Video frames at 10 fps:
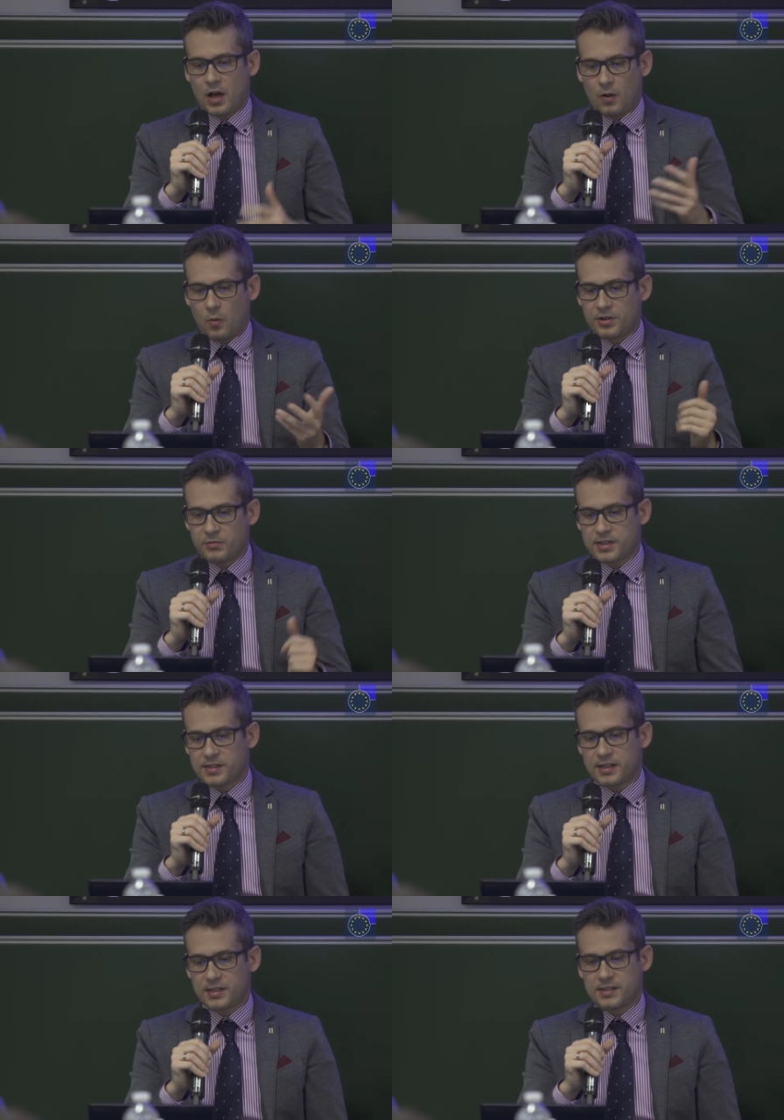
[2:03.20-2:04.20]
one
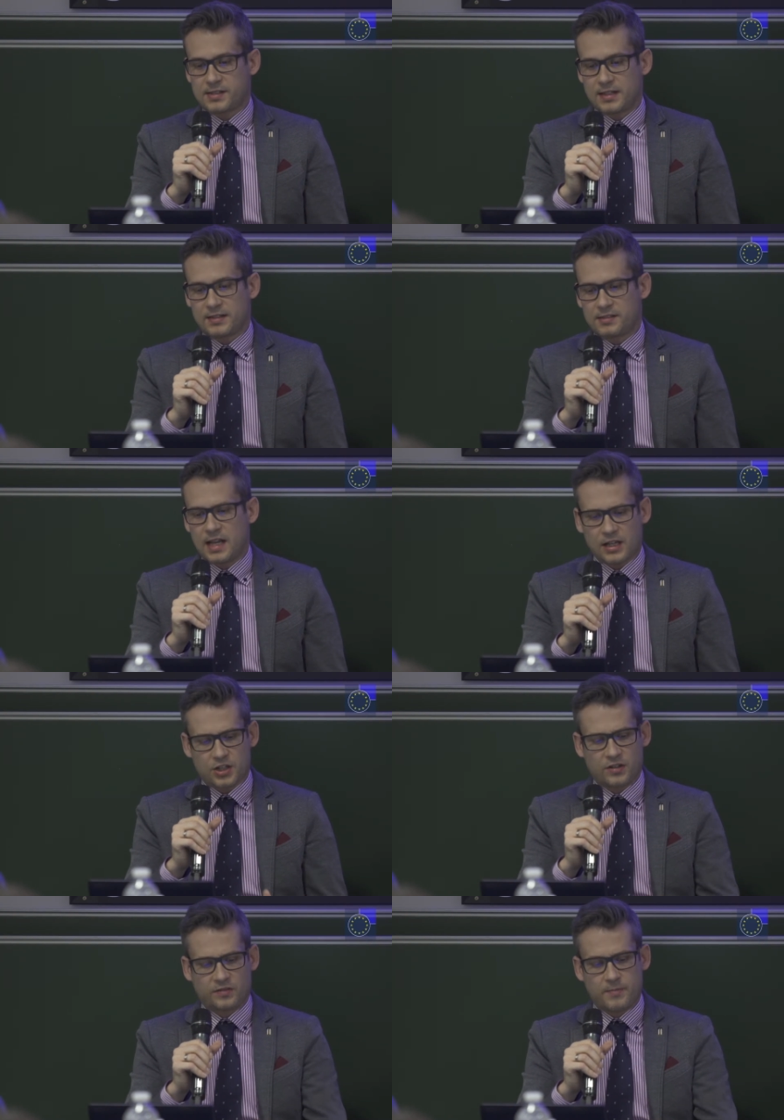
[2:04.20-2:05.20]
risk is that the
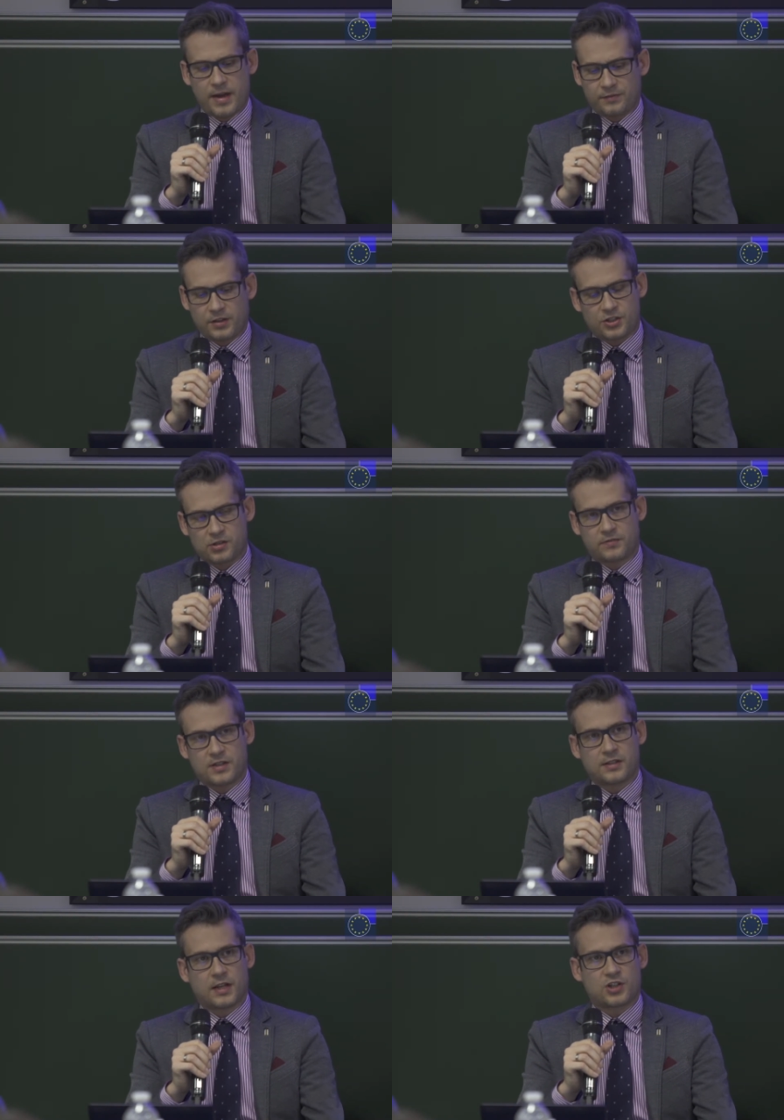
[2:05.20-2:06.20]
selection of the beneficiaries of
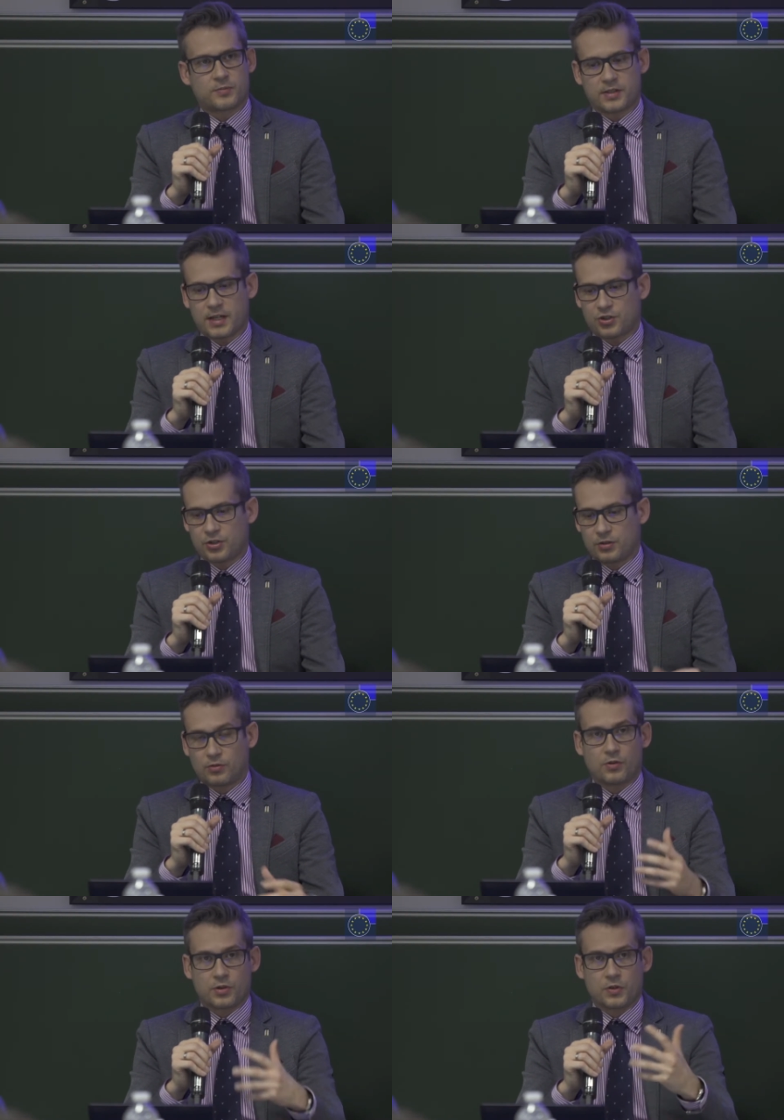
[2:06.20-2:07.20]
international protection
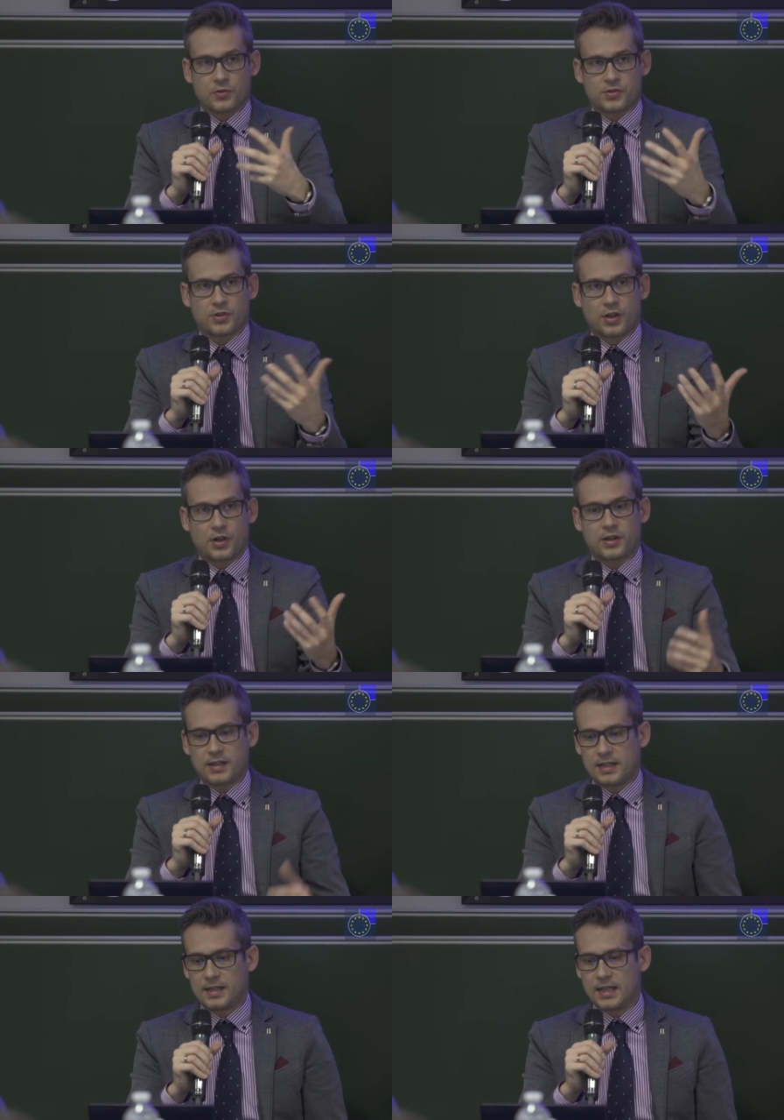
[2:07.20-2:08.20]
or those
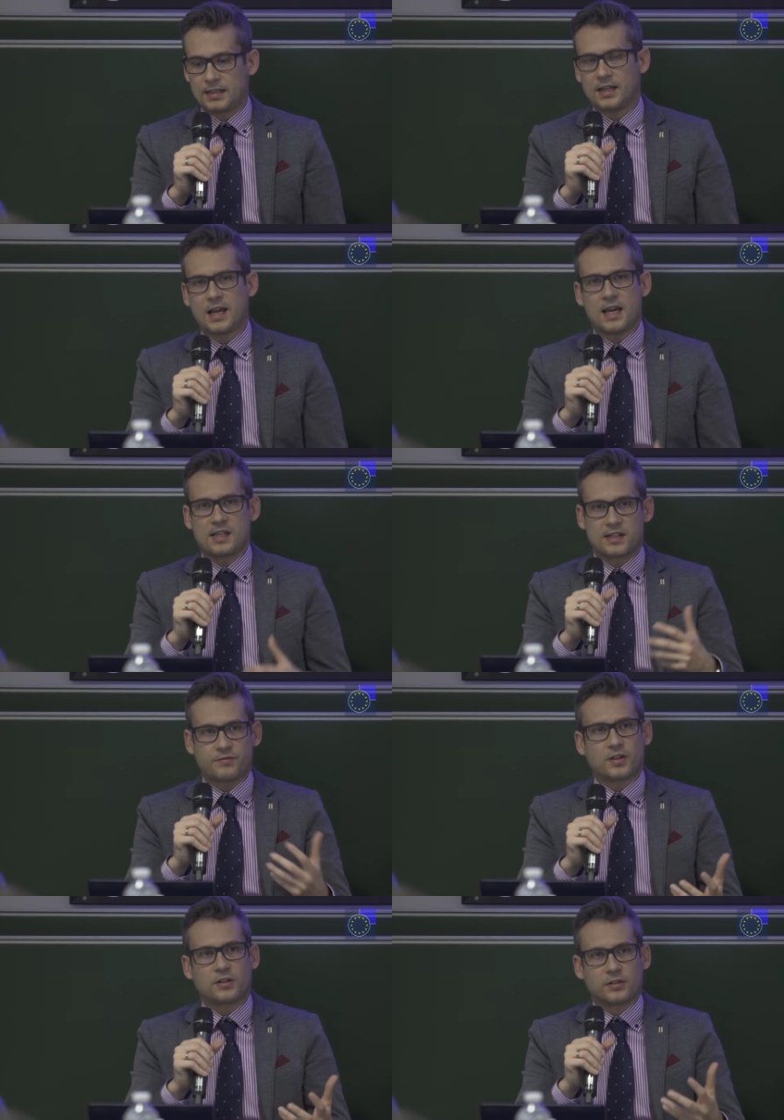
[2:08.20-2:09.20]
in need is
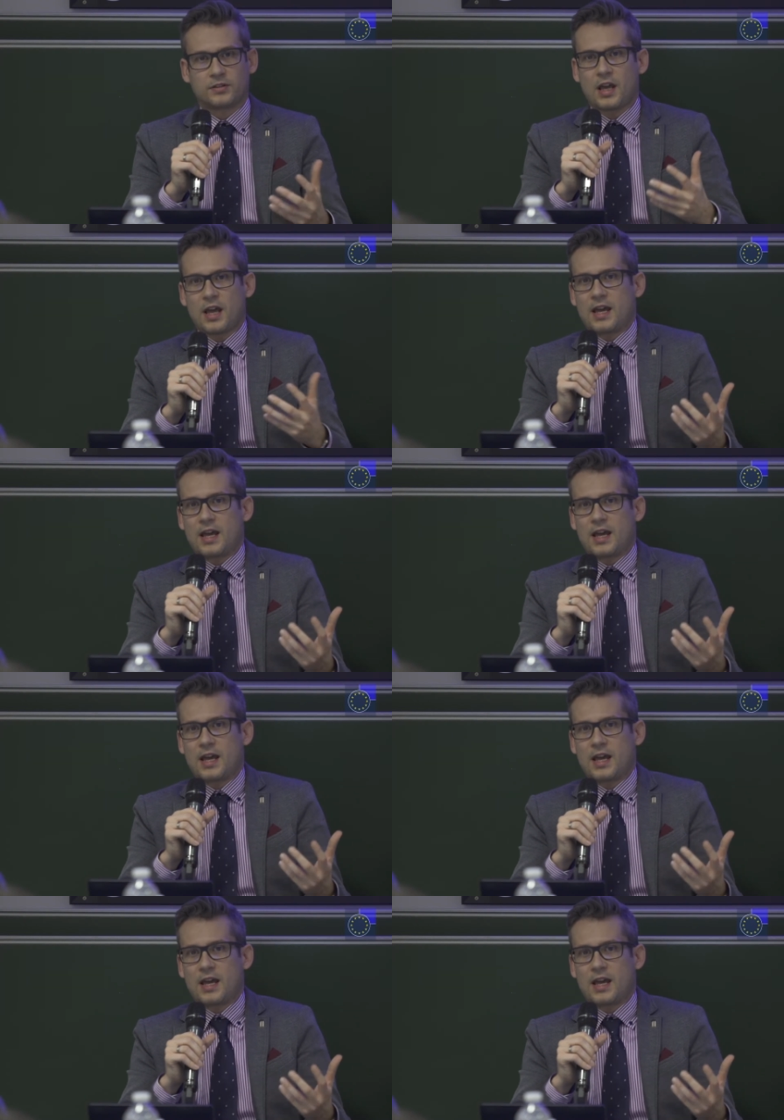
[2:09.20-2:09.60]
difficult.